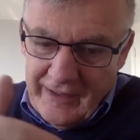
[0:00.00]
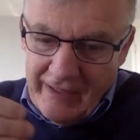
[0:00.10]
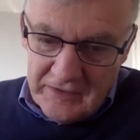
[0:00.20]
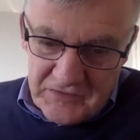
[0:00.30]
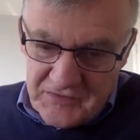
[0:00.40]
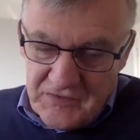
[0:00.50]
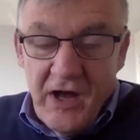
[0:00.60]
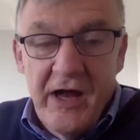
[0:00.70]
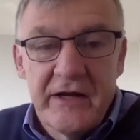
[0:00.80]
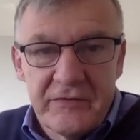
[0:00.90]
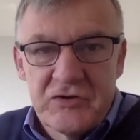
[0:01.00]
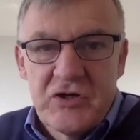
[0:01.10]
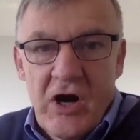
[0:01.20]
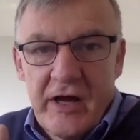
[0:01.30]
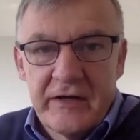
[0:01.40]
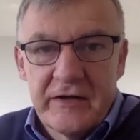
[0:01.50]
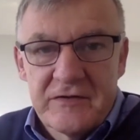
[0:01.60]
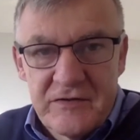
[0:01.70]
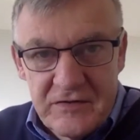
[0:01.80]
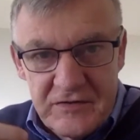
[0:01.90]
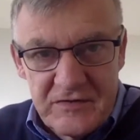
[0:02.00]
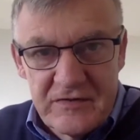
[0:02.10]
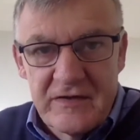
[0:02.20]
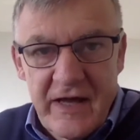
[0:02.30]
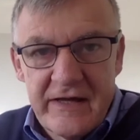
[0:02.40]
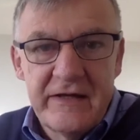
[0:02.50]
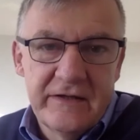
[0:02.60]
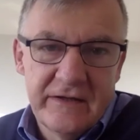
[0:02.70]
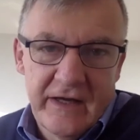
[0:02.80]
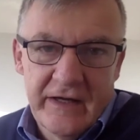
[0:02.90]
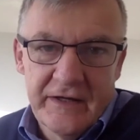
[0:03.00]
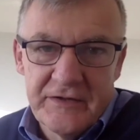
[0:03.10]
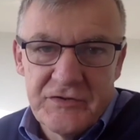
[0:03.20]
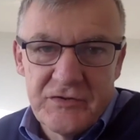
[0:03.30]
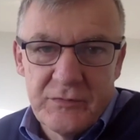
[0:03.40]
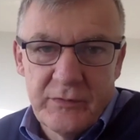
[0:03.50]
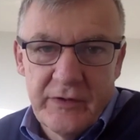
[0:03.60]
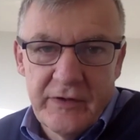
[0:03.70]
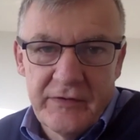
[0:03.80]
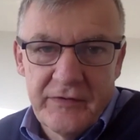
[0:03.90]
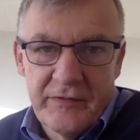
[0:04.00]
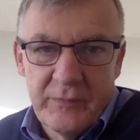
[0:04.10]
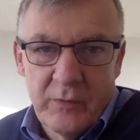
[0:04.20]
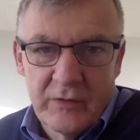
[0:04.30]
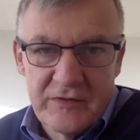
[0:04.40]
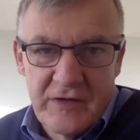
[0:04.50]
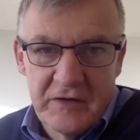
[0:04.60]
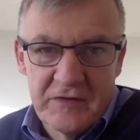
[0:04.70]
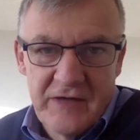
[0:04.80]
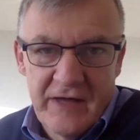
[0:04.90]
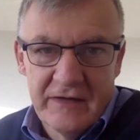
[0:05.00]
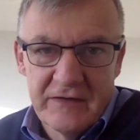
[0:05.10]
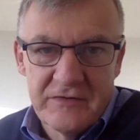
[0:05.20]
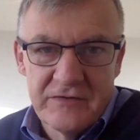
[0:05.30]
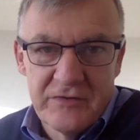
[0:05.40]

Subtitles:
outside of China to stay engaged with what's it going to take